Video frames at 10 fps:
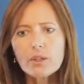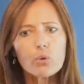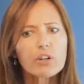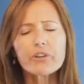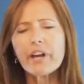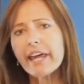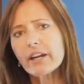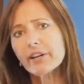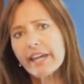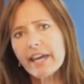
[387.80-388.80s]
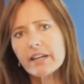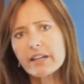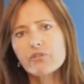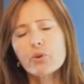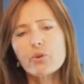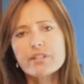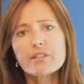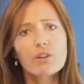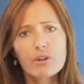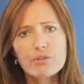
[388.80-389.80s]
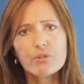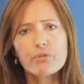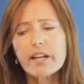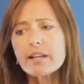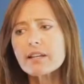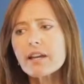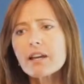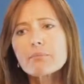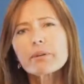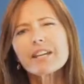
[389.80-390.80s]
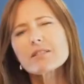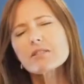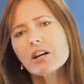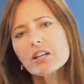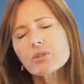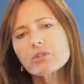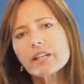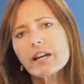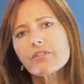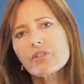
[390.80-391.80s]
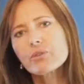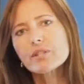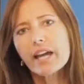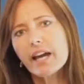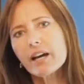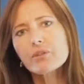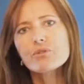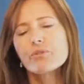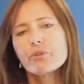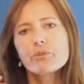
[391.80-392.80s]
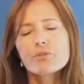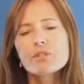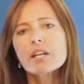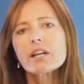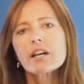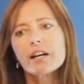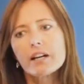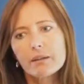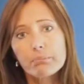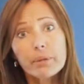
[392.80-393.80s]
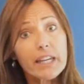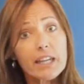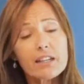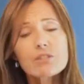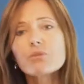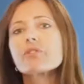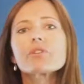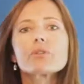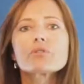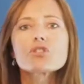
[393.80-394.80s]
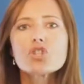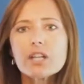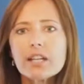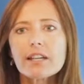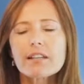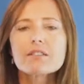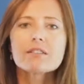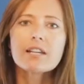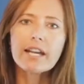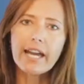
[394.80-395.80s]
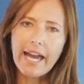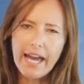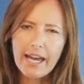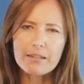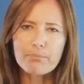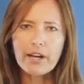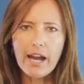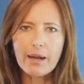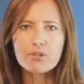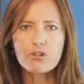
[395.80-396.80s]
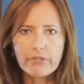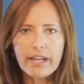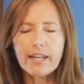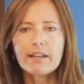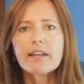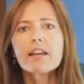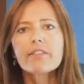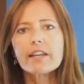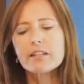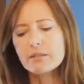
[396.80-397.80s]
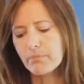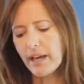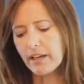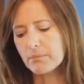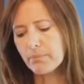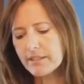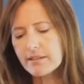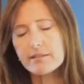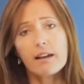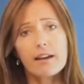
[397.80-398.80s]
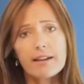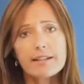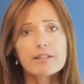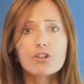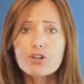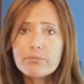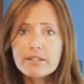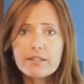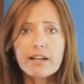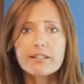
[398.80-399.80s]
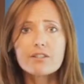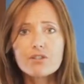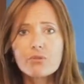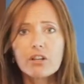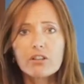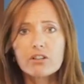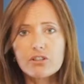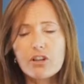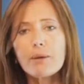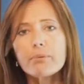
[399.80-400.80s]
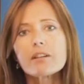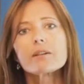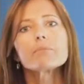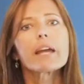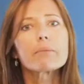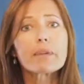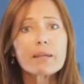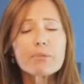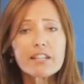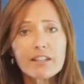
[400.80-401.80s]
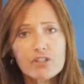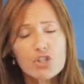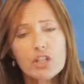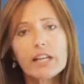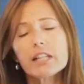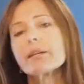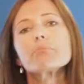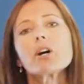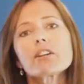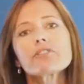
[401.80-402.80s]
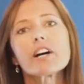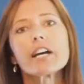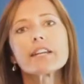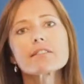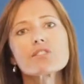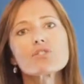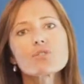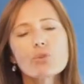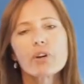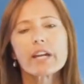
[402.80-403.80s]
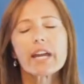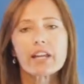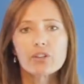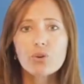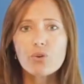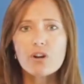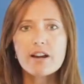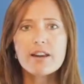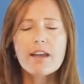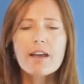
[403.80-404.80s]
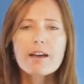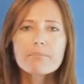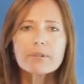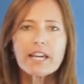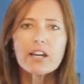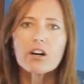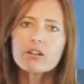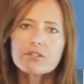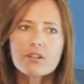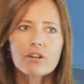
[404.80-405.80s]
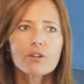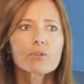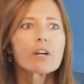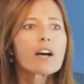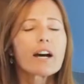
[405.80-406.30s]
Organic, of course, is also great, because not only have those cows or those pigs or those chickens had perhaps grain that has pesticides and herbicides and so on top of them, and maybe even genetically modified as in soy and corn, but they also